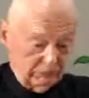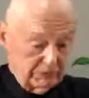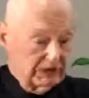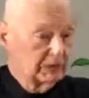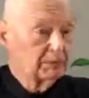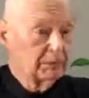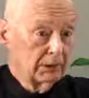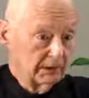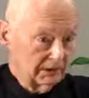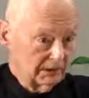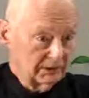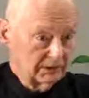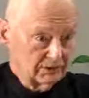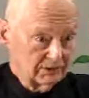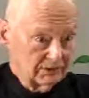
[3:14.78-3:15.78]
big
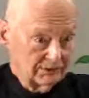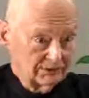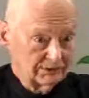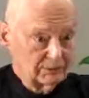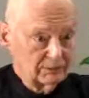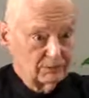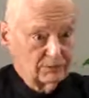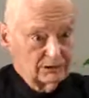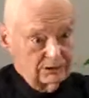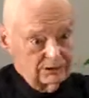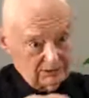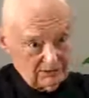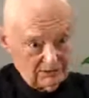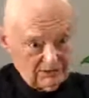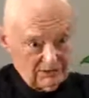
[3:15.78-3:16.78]
particles of food
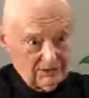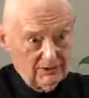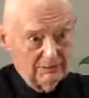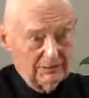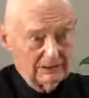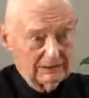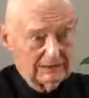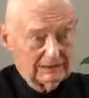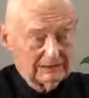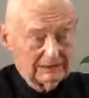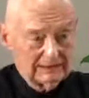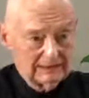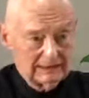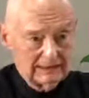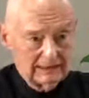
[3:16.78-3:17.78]
in your stomach,
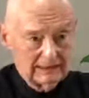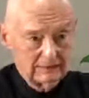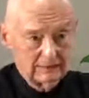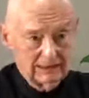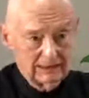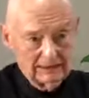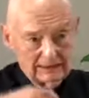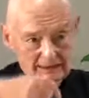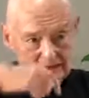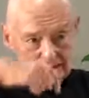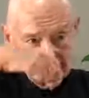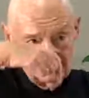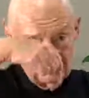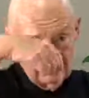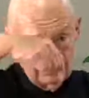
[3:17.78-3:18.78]
and when
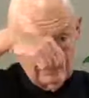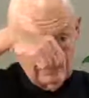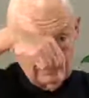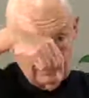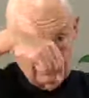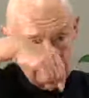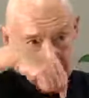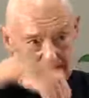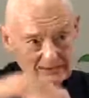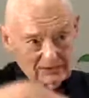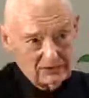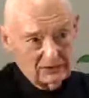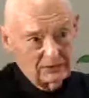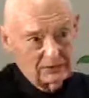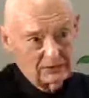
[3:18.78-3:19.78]
it
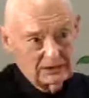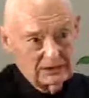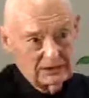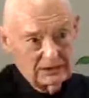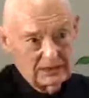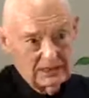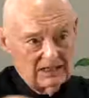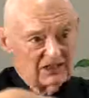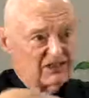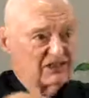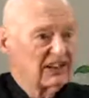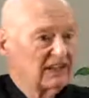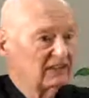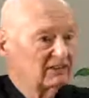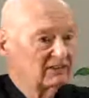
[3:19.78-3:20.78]
has to be
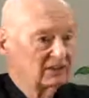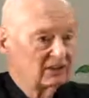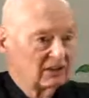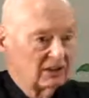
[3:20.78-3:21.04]
sent